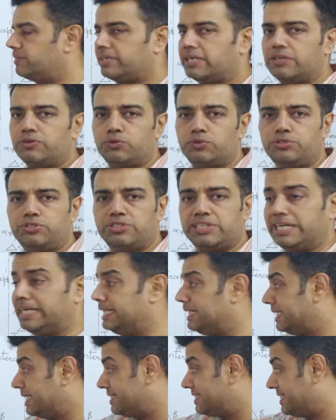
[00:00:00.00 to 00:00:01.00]
real roots,
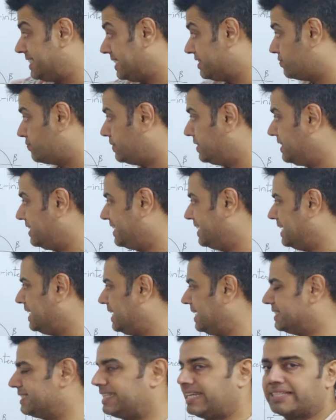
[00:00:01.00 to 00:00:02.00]
intersects with the
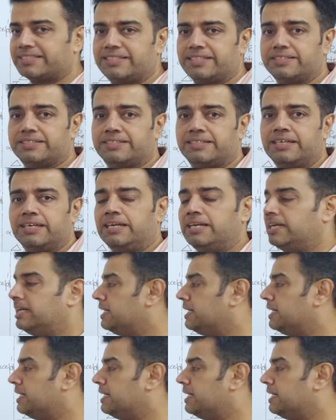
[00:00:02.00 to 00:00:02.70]
real x-axis.